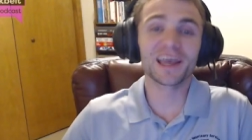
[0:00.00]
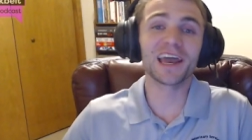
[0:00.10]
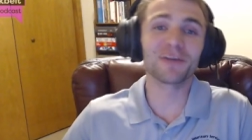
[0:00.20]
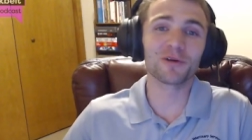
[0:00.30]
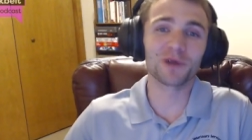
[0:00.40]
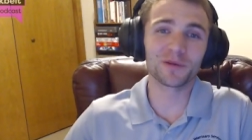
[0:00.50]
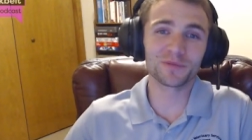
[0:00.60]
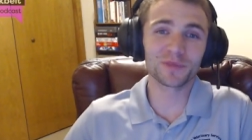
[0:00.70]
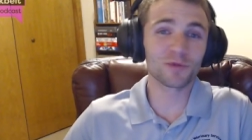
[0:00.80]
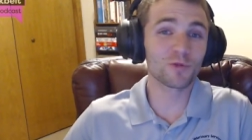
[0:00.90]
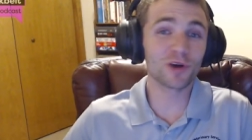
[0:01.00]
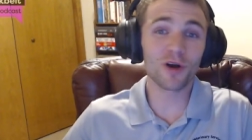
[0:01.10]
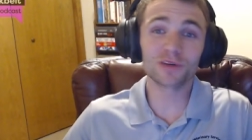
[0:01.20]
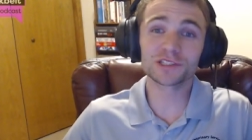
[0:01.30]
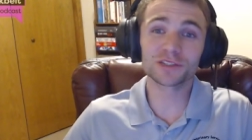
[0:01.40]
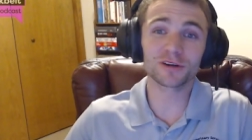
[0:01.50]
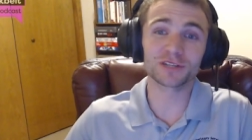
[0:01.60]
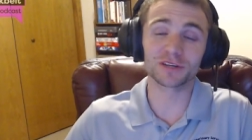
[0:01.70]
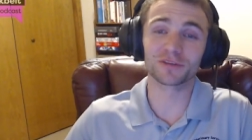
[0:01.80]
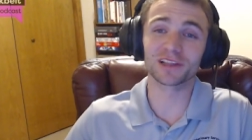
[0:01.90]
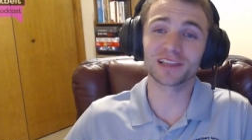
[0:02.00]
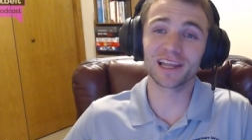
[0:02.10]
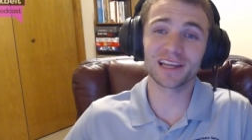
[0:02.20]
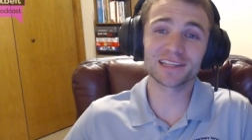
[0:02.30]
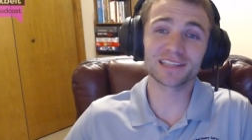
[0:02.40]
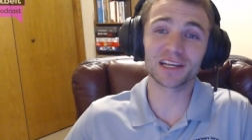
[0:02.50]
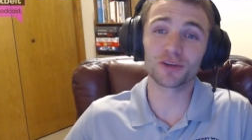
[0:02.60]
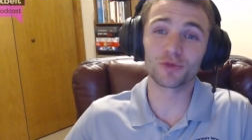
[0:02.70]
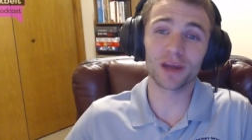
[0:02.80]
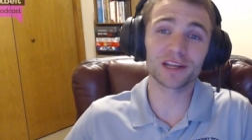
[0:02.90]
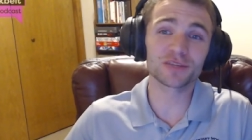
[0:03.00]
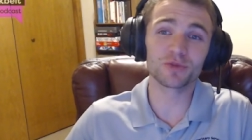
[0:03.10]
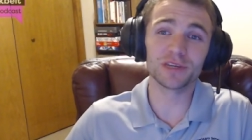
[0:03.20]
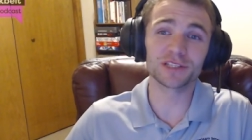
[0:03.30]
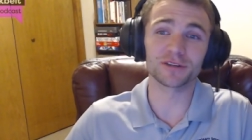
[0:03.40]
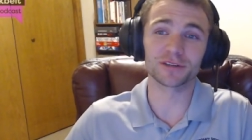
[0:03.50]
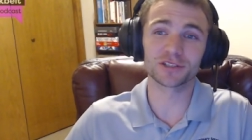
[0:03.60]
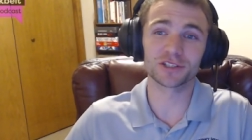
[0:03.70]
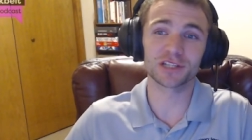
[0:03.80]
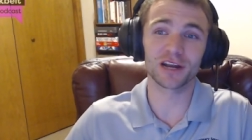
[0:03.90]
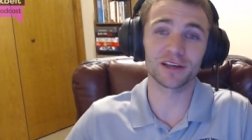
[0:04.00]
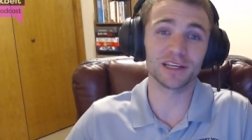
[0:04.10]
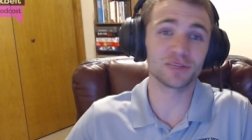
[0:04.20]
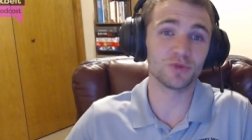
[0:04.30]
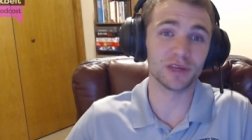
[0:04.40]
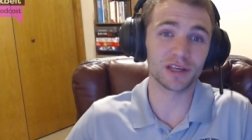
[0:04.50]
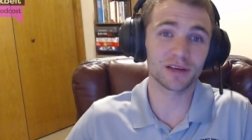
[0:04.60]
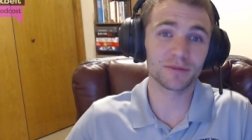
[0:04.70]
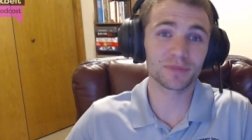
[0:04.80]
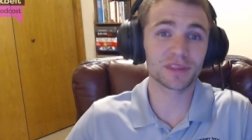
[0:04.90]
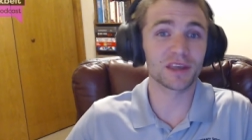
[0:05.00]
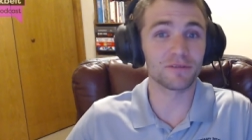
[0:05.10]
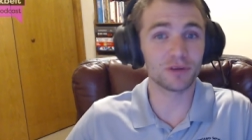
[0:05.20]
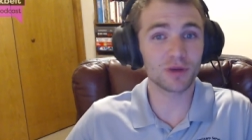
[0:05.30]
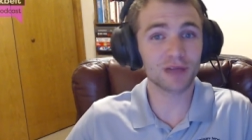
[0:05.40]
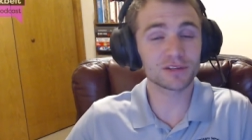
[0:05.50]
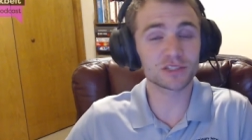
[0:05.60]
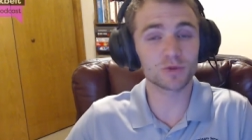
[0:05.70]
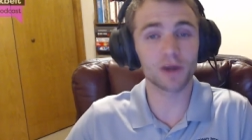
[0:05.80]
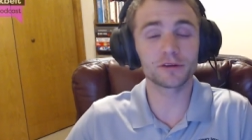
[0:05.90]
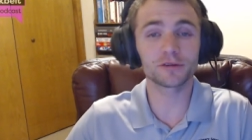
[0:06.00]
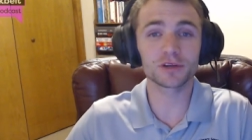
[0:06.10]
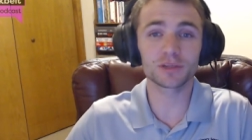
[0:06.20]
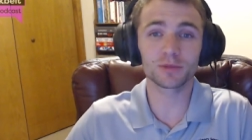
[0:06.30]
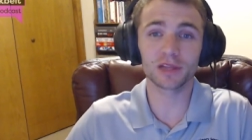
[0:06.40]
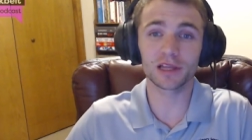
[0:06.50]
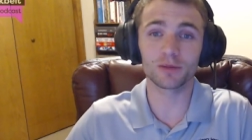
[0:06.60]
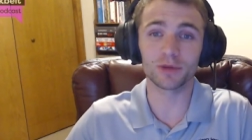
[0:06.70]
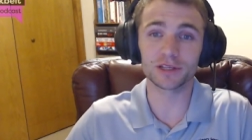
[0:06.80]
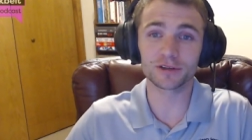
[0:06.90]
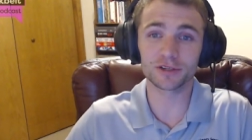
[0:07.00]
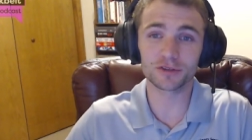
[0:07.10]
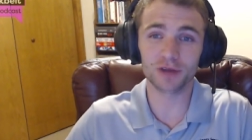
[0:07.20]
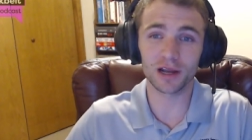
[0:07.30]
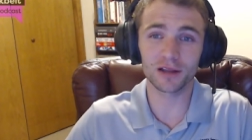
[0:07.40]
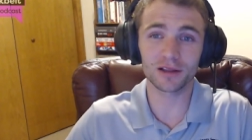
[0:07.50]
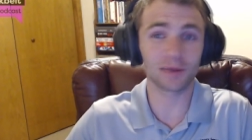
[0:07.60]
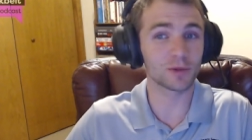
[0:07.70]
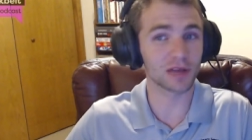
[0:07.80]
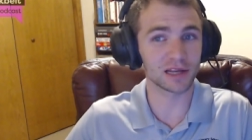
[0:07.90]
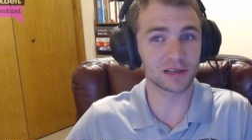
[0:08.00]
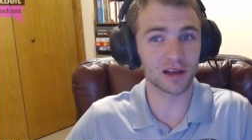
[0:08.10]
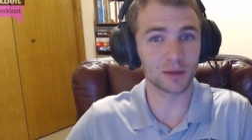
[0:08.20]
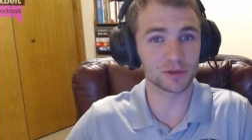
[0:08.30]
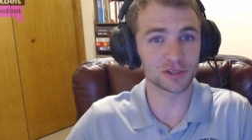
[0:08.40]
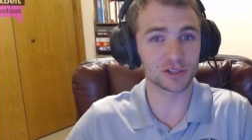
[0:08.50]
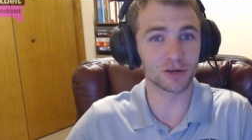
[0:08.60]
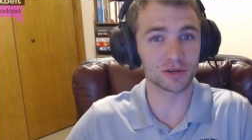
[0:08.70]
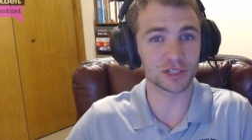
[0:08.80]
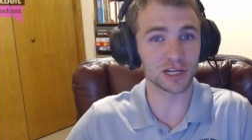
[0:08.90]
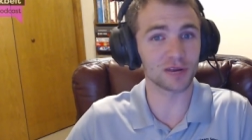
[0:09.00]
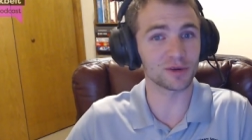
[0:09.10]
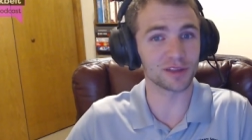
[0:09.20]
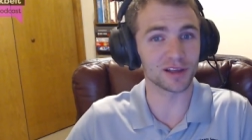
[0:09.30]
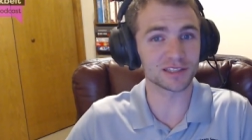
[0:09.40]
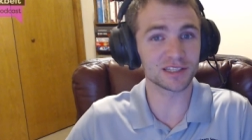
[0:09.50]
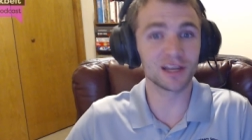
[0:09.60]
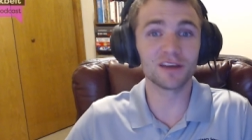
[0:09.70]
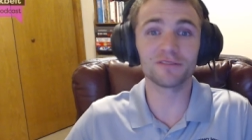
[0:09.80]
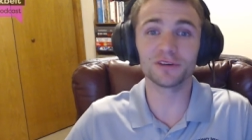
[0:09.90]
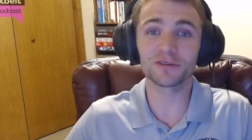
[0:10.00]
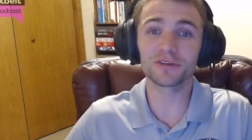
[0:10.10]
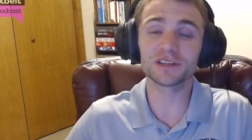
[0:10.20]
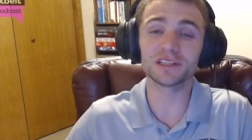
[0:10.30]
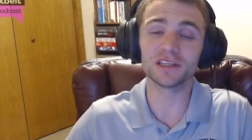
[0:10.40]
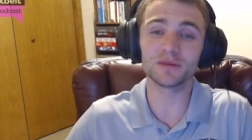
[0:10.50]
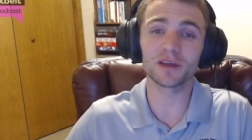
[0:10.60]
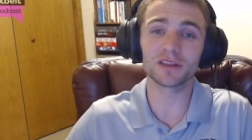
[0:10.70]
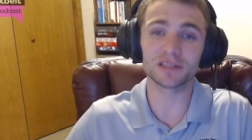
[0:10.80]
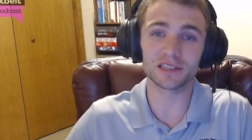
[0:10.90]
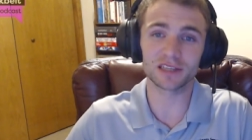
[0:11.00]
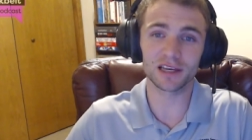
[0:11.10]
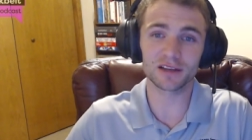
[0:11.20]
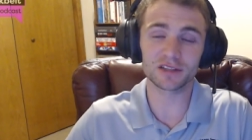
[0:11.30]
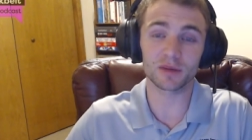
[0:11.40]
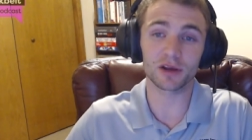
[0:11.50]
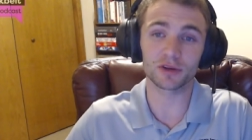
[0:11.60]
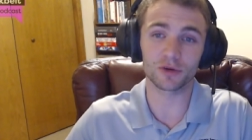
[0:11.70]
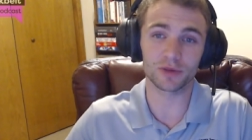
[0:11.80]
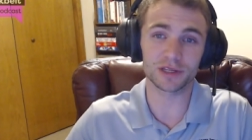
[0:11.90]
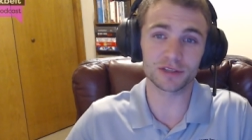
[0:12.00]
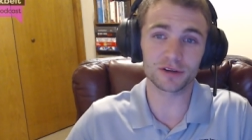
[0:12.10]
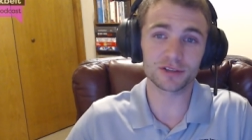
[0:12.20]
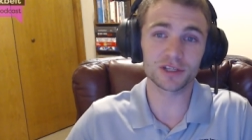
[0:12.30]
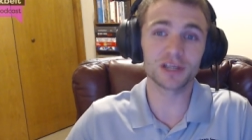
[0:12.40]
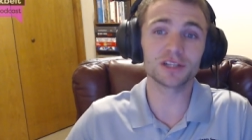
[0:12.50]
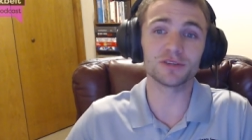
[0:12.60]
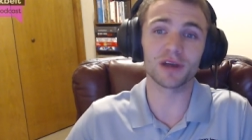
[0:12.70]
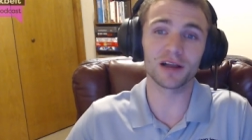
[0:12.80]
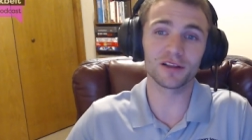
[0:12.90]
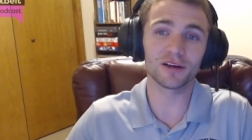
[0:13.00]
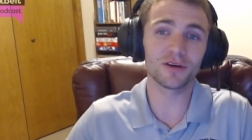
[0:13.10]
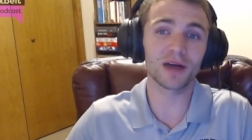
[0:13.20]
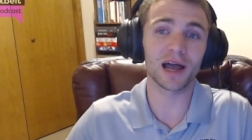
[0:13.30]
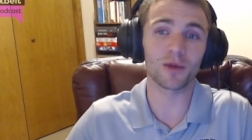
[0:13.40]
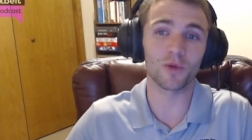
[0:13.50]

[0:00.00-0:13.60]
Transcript: Hey everyone, we're always searching for the latest and greatest research to share each week. If you have a swine nutrition related research trial and would like to come on the show and share it with us, feel free to email the details about your research to hello at